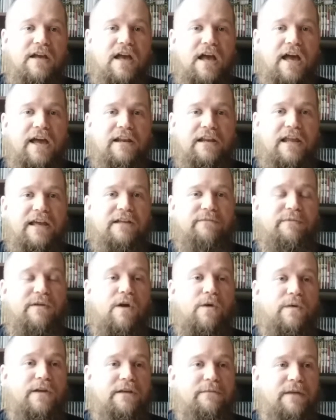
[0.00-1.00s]
I'd like
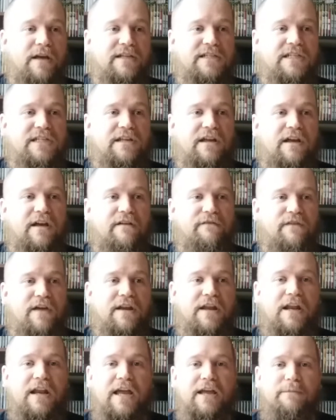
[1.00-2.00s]
owning my stuff, and
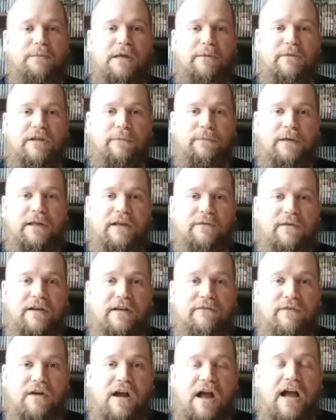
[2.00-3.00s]
I like being able to play it
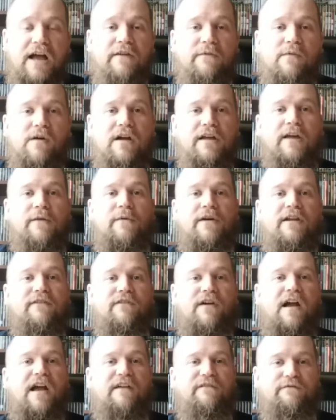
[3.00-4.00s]
whenever I want and whenever
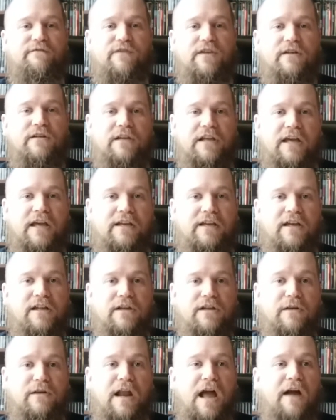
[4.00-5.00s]
I feel like it.
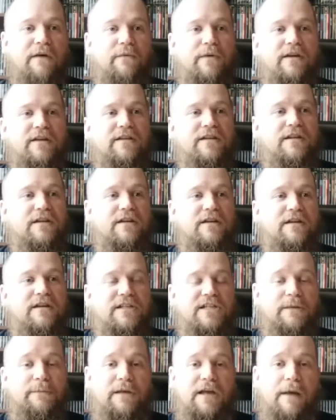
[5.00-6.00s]
You know, not when
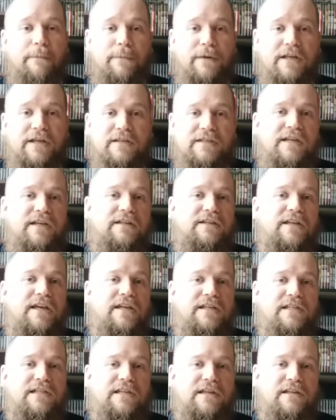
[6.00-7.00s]
some company
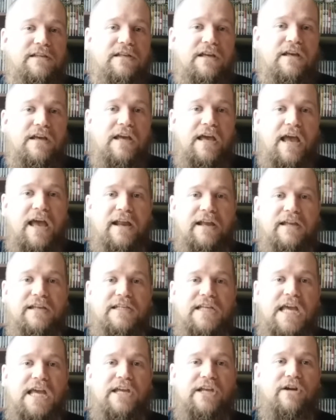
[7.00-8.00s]
dictates it and can
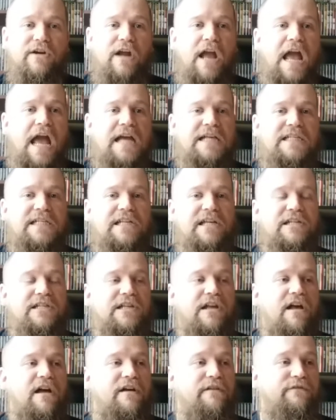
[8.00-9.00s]
take your access
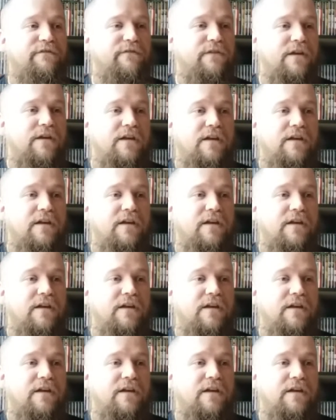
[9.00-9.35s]
off.